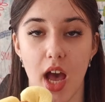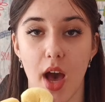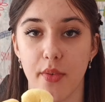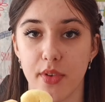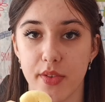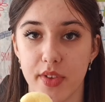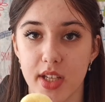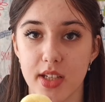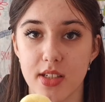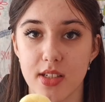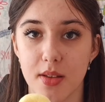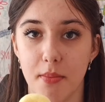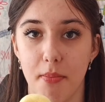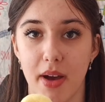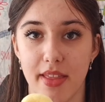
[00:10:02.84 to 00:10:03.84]
half of it,
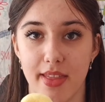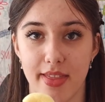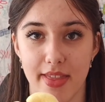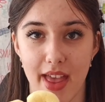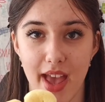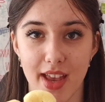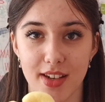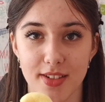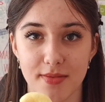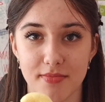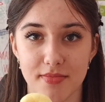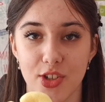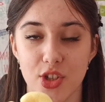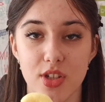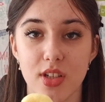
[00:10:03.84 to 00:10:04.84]
but then
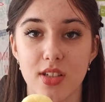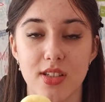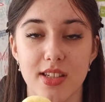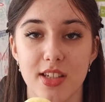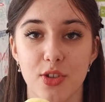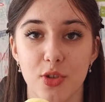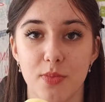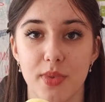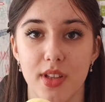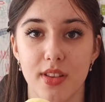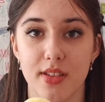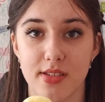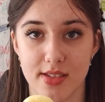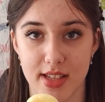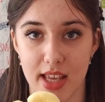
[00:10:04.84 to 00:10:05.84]
it just continued being
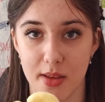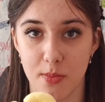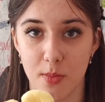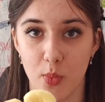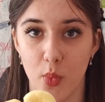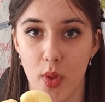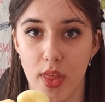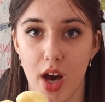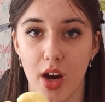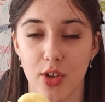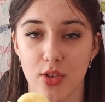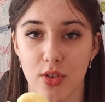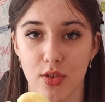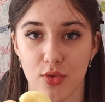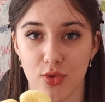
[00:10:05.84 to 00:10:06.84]
the same
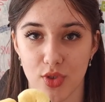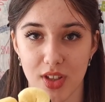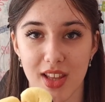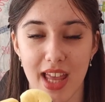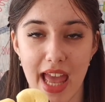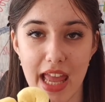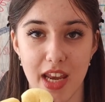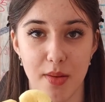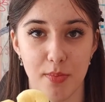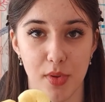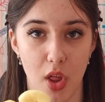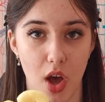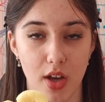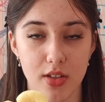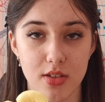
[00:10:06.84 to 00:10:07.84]
without really any
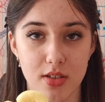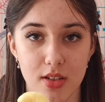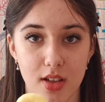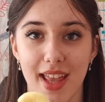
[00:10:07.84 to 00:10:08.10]
plot,